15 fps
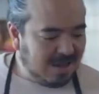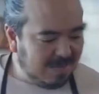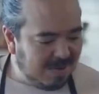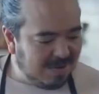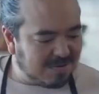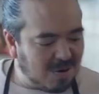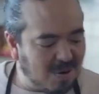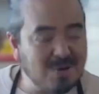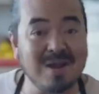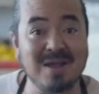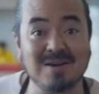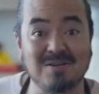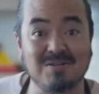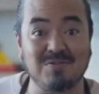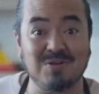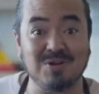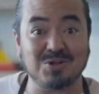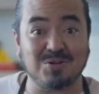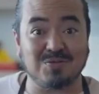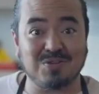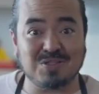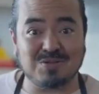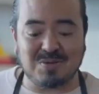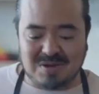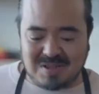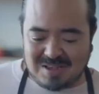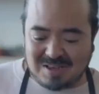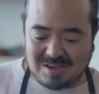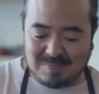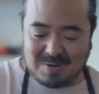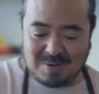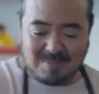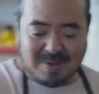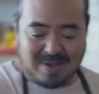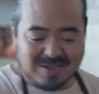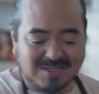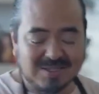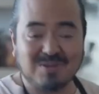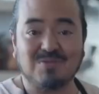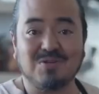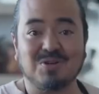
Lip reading: A bit of coriander to finish off this one, and a bit of parsley to